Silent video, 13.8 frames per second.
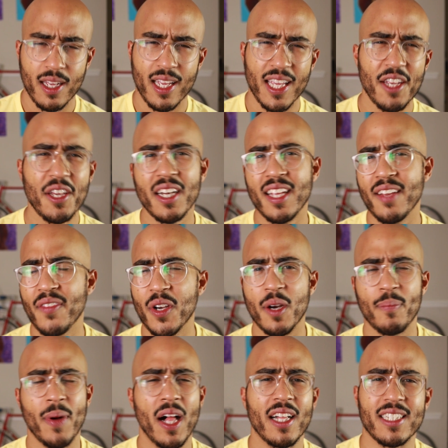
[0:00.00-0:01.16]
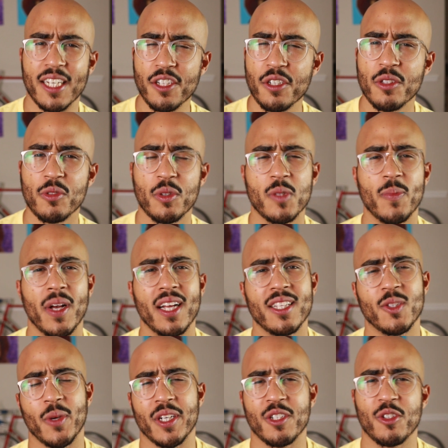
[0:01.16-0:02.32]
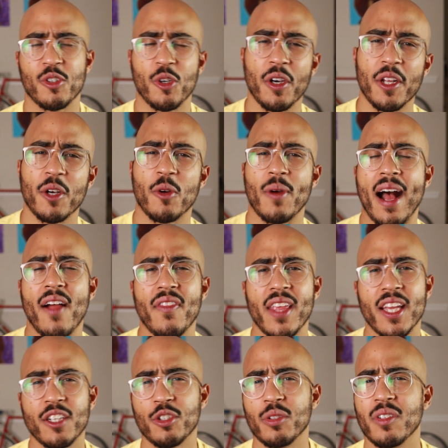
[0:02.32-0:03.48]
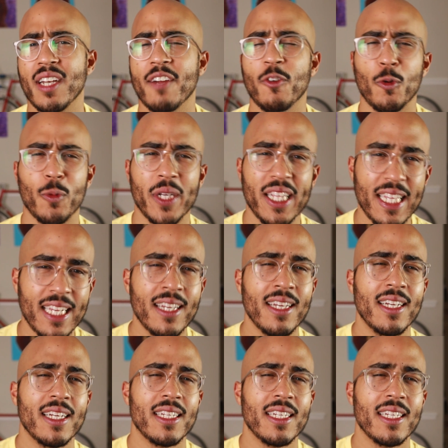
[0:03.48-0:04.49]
He could have given her a politician's response where he skirted around the issue, never really